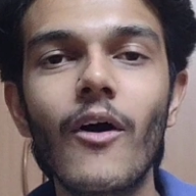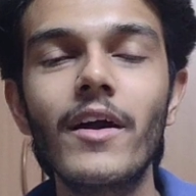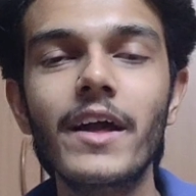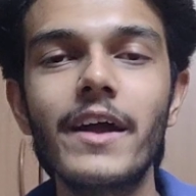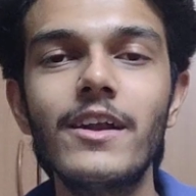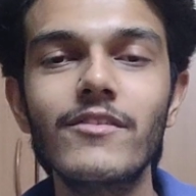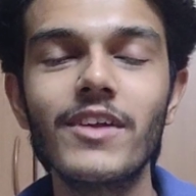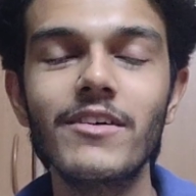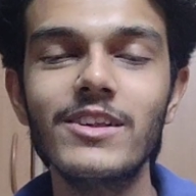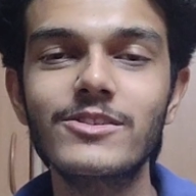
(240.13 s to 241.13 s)
God kind of
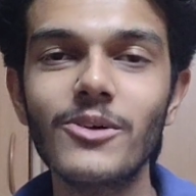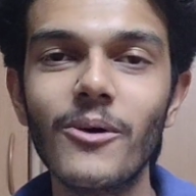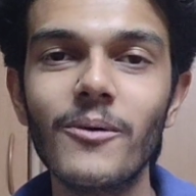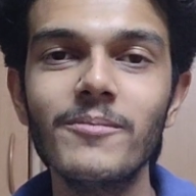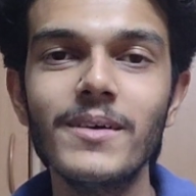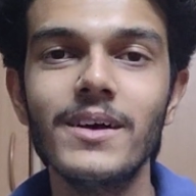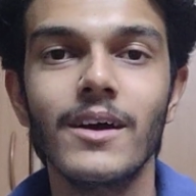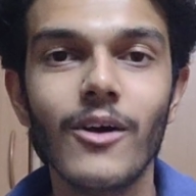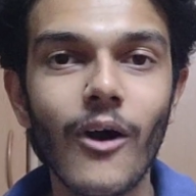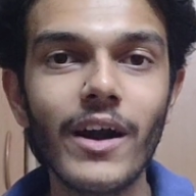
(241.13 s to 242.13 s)
level. So
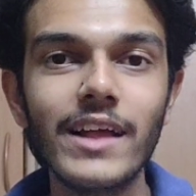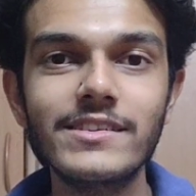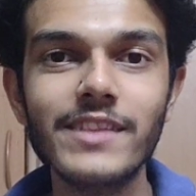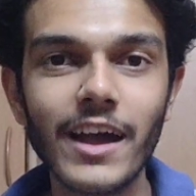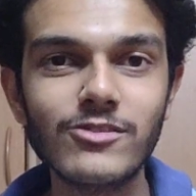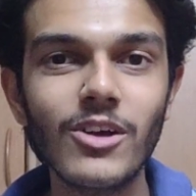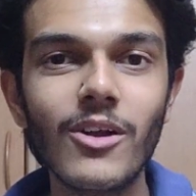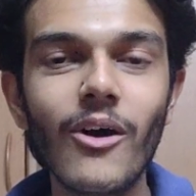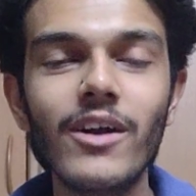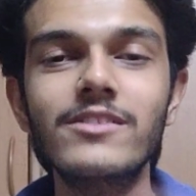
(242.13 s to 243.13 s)
God as in the
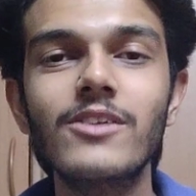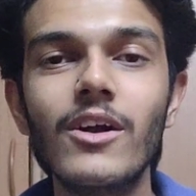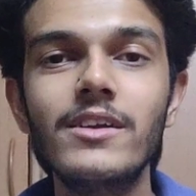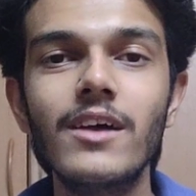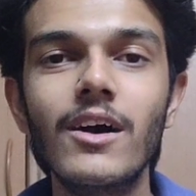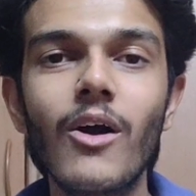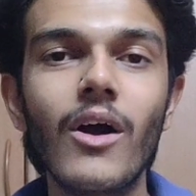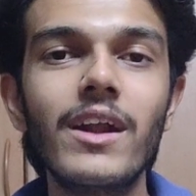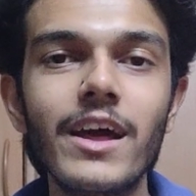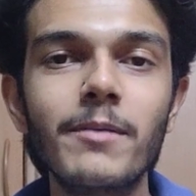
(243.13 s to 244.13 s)
actual gods, not the
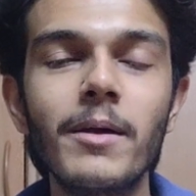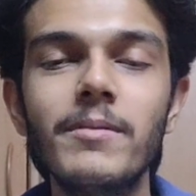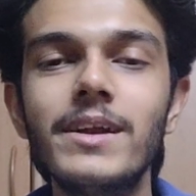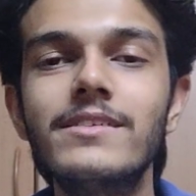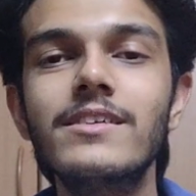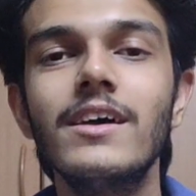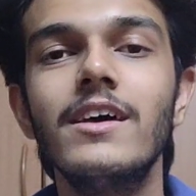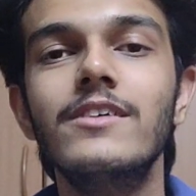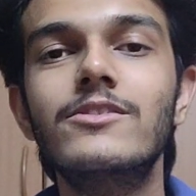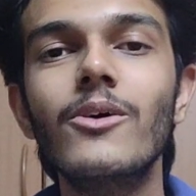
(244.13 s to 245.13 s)
god layer Beyblades.
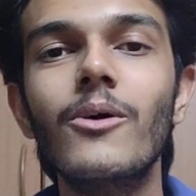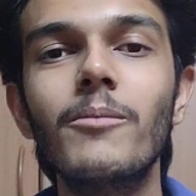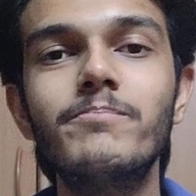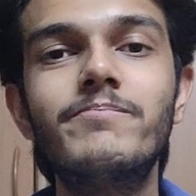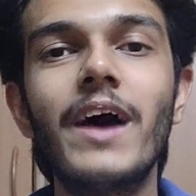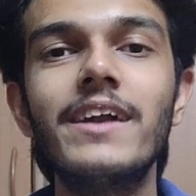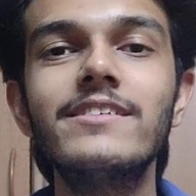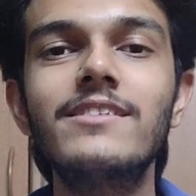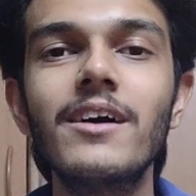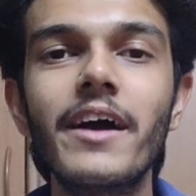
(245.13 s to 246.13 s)
So that
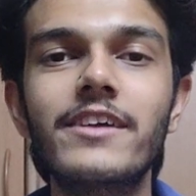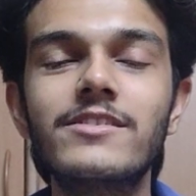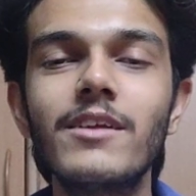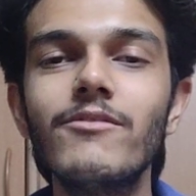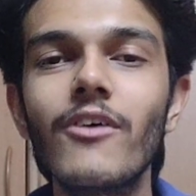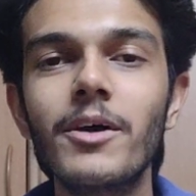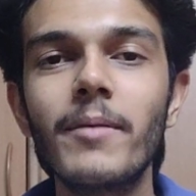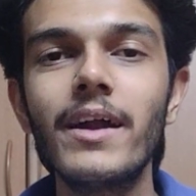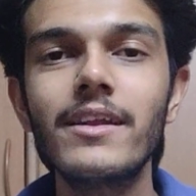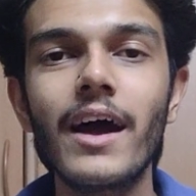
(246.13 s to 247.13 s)
is the extreme
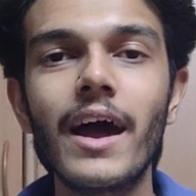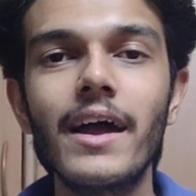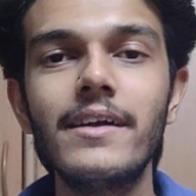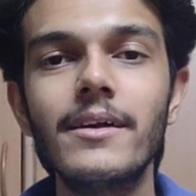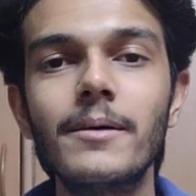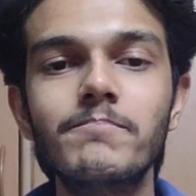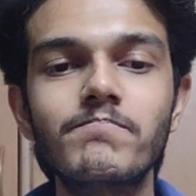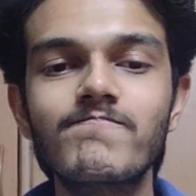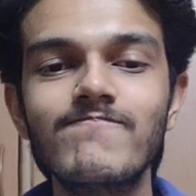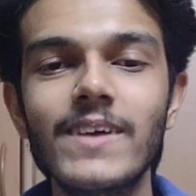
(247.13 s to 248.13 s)
format, and
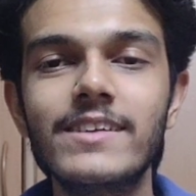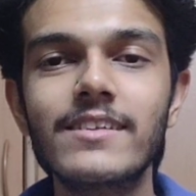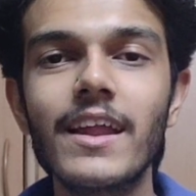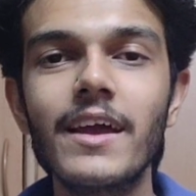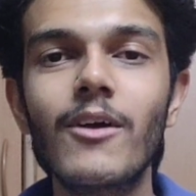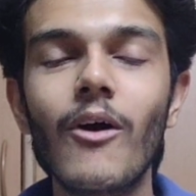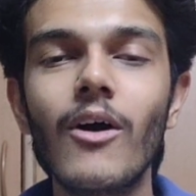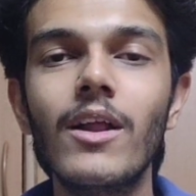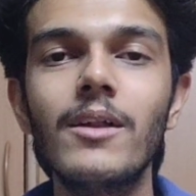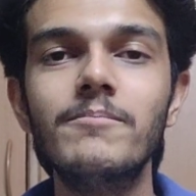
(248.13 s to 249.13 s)
it's like
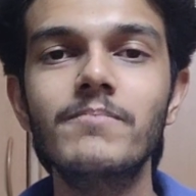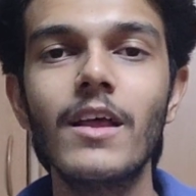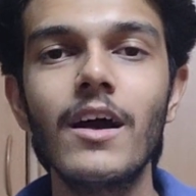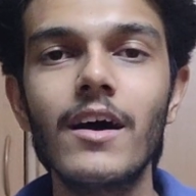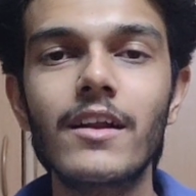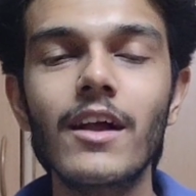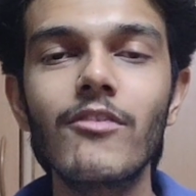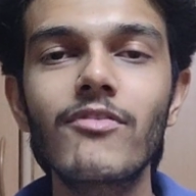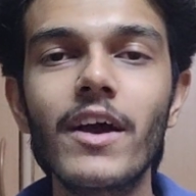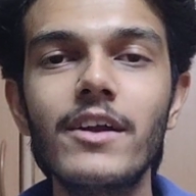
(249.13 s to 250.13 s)
all
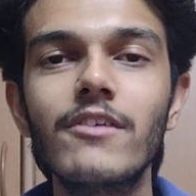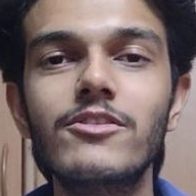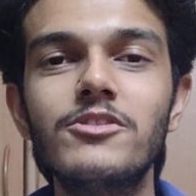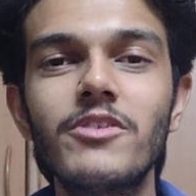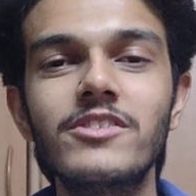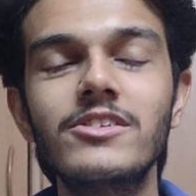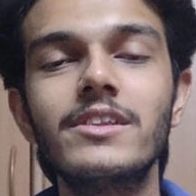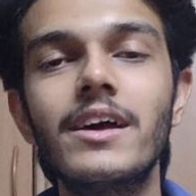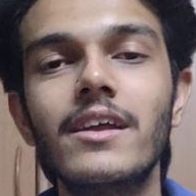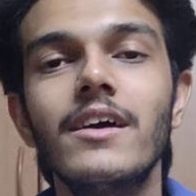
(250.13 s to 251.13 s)
rough kind of
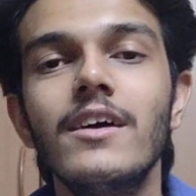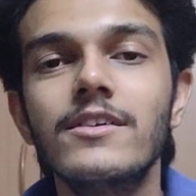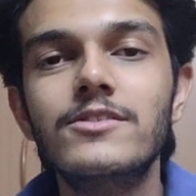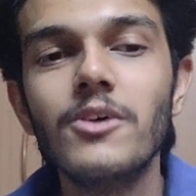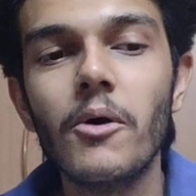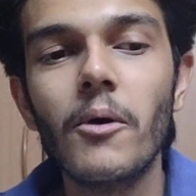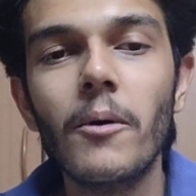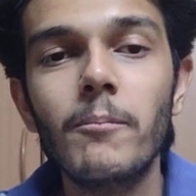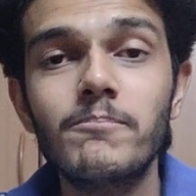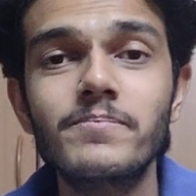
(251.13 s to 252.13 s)
situation there.
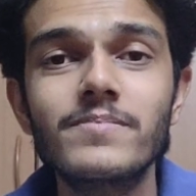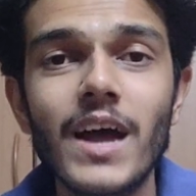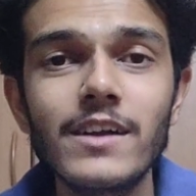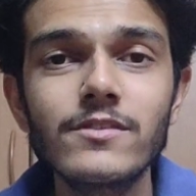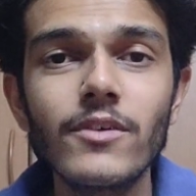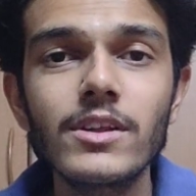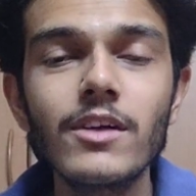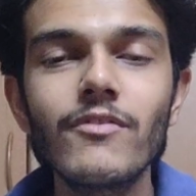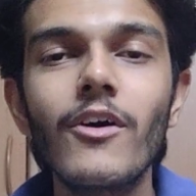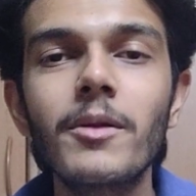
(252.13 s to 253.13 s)
So that's for
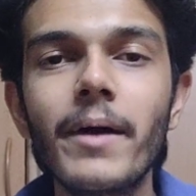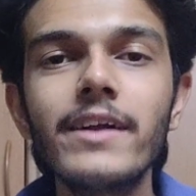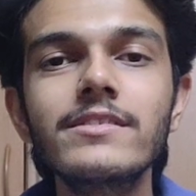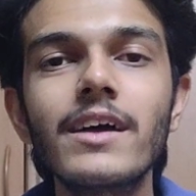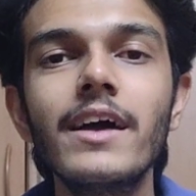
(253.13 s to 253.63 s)
the formats.